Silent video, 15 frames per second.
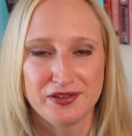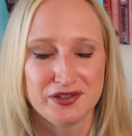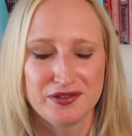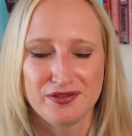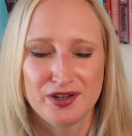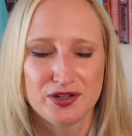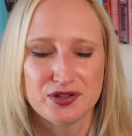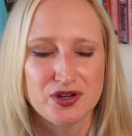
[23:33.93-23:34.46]

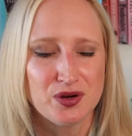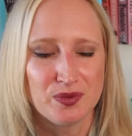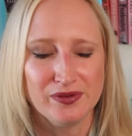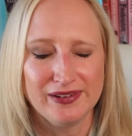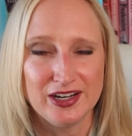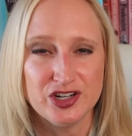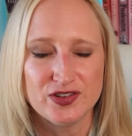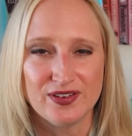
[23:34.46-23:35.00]
There's no
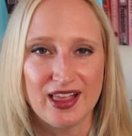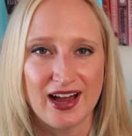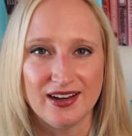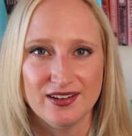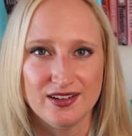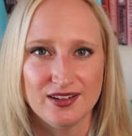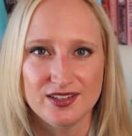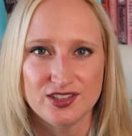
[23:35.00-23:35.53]
revenge for
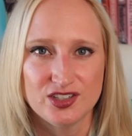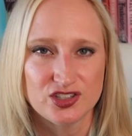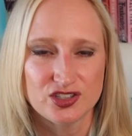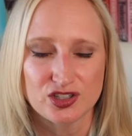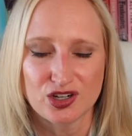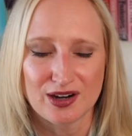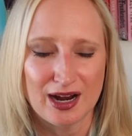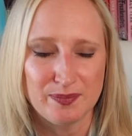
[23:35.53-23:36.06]
that. It's
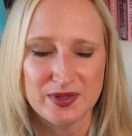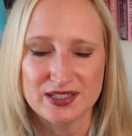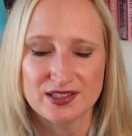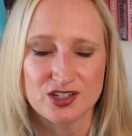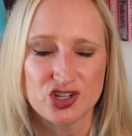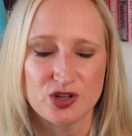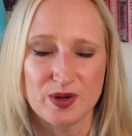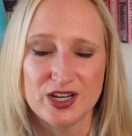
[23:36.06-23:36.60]
just a crappy
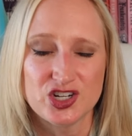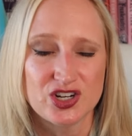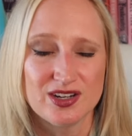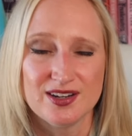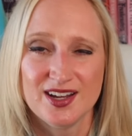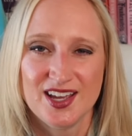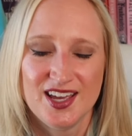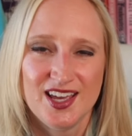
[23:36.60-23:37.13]

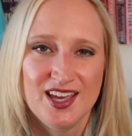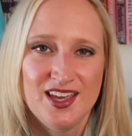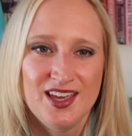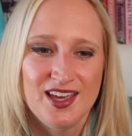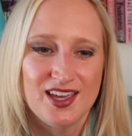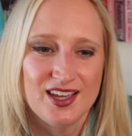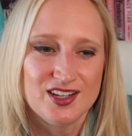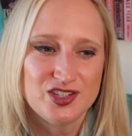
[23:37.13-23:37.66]
situation.
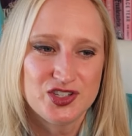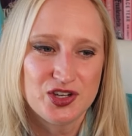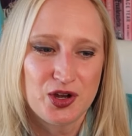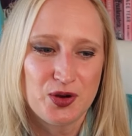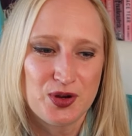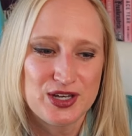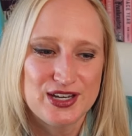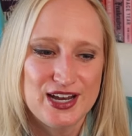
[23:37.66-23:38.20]
And
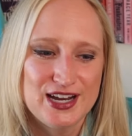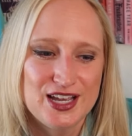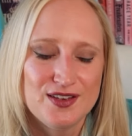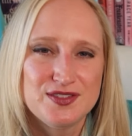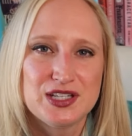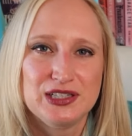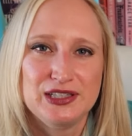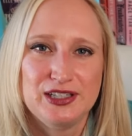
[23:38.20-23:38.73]
so it
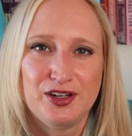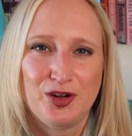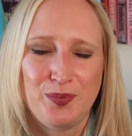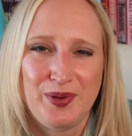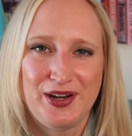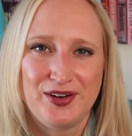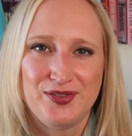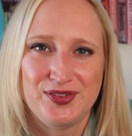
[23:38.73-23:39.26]
gives a little
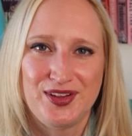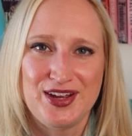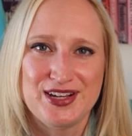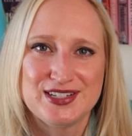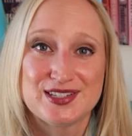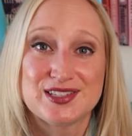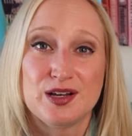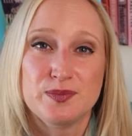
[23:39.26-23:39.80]
bit of
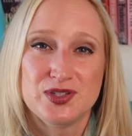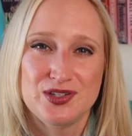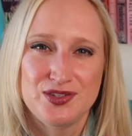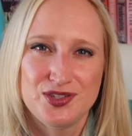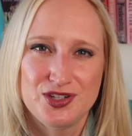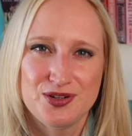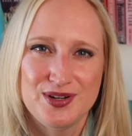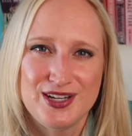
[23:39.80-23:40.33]
like
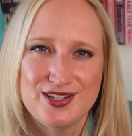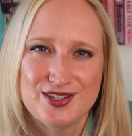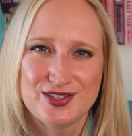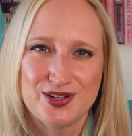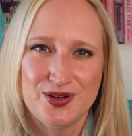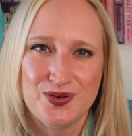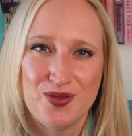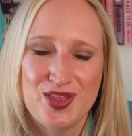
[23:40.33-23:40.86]
substance to it.
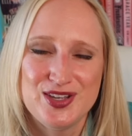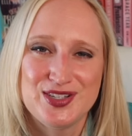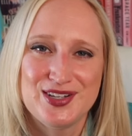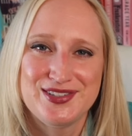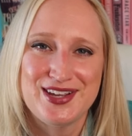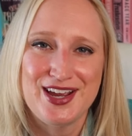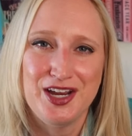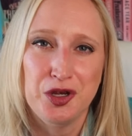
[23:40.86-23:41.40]
So this
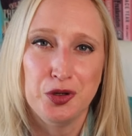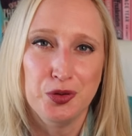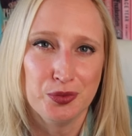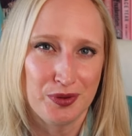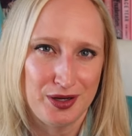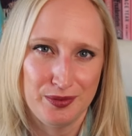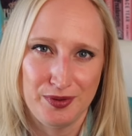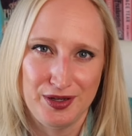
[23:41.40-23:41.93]
is a
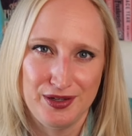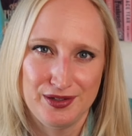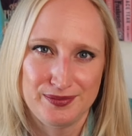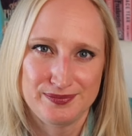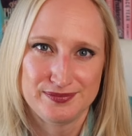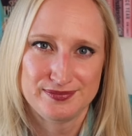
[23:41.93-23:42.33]
great read.